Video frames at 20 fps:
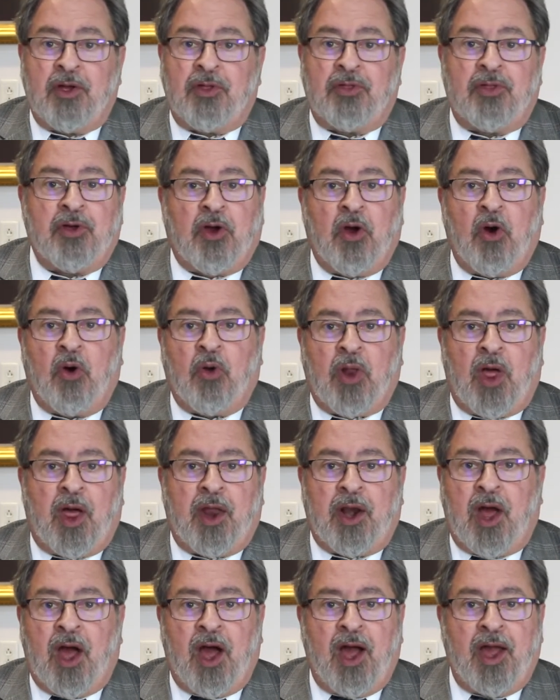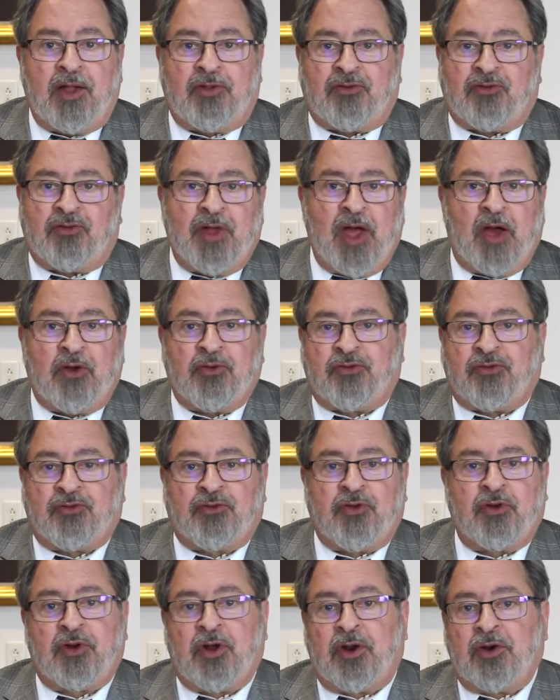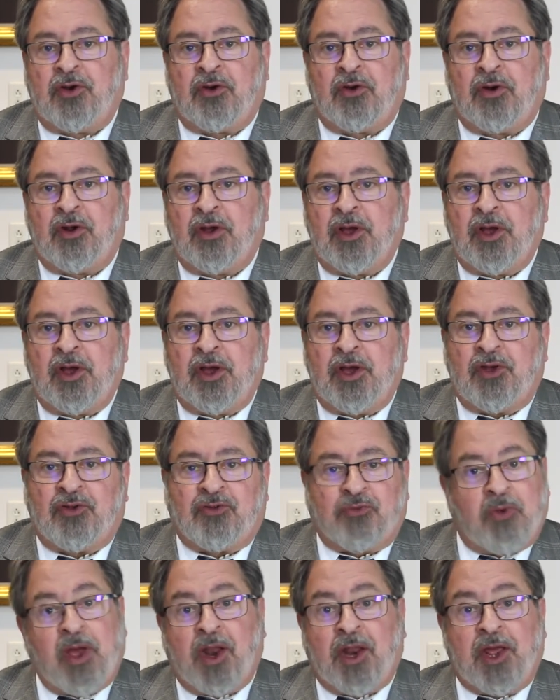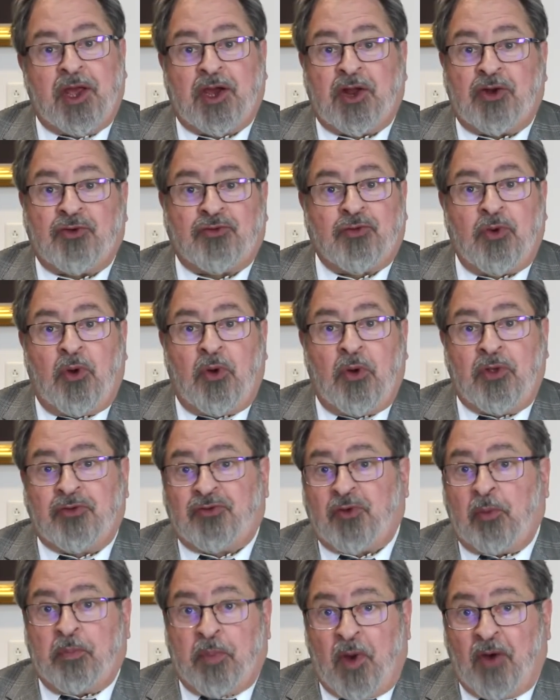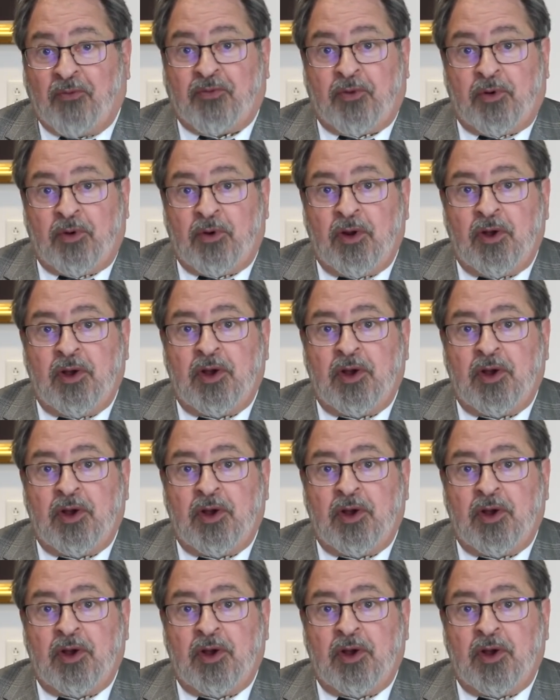The Golan Heights now stood under Israeli control as a buffer